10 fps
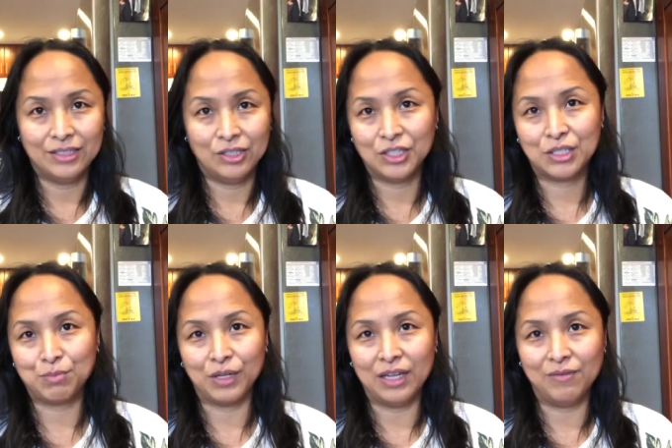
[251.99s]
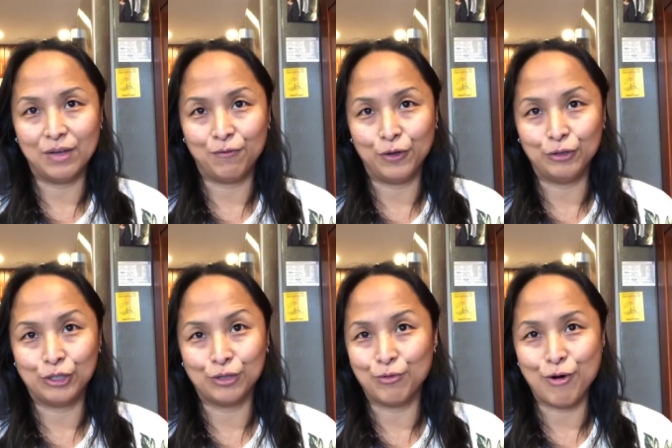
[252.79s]
just believe the
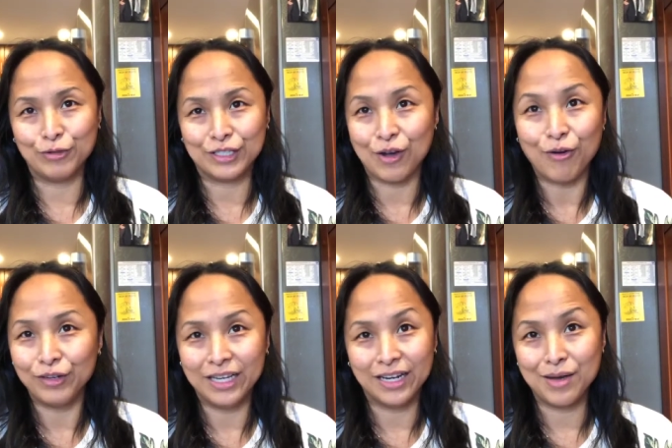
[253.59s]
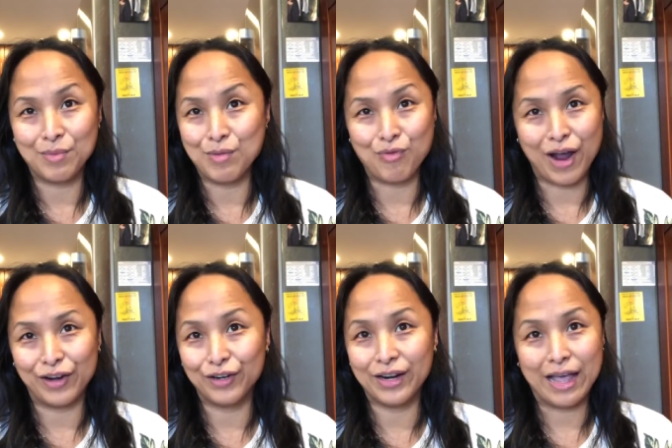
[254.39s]
future role is only gonna be
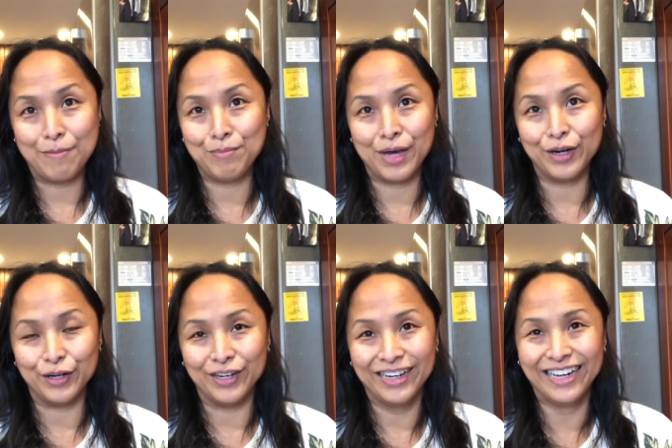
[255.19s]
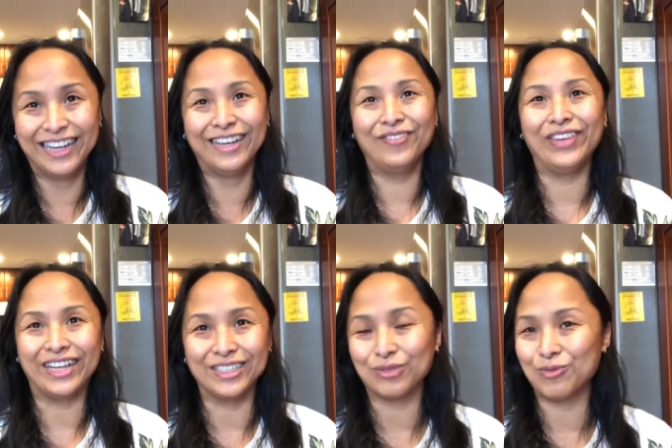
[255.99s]
brighter and better.
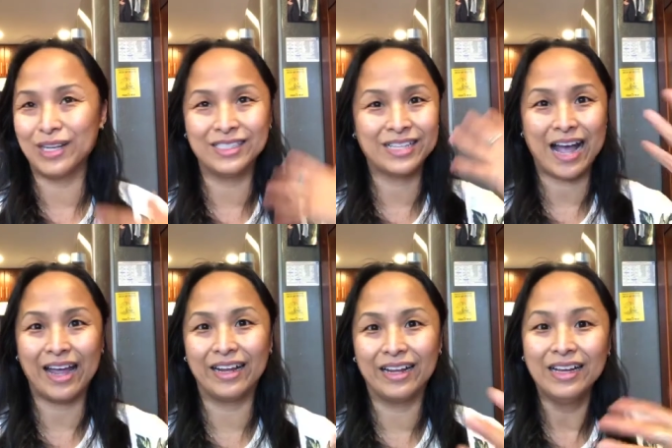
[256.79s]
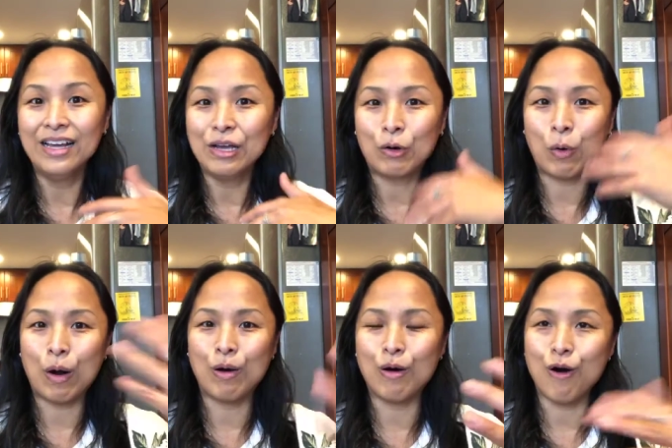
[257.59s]
Because once I
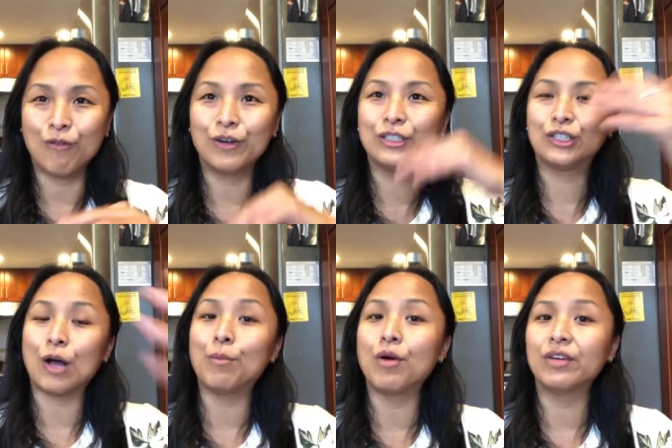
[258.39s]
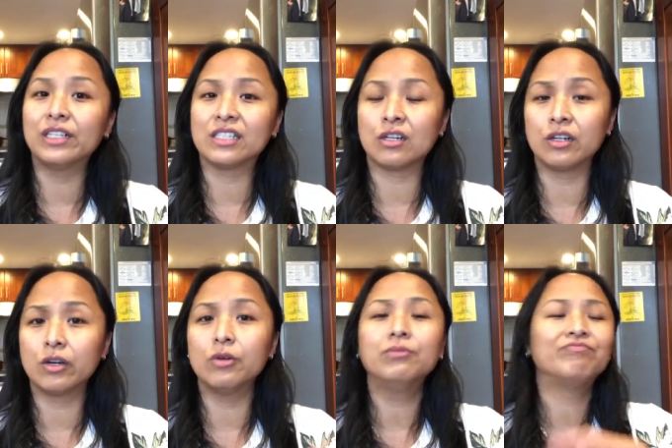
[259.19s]
crawl over, jump over this
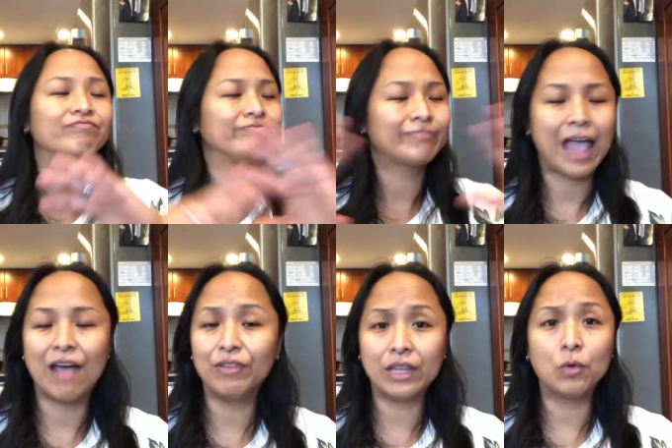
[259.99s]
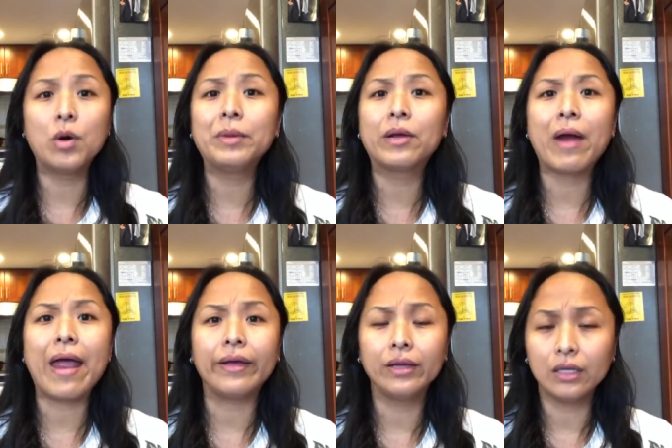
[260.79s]
hurdle, everything will be
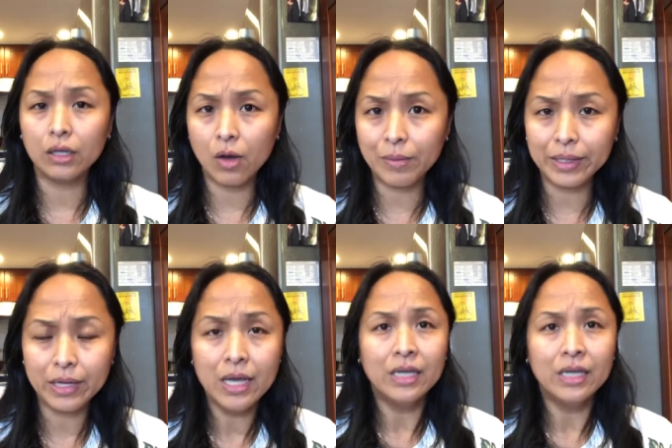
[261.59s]
great. You know what I mean?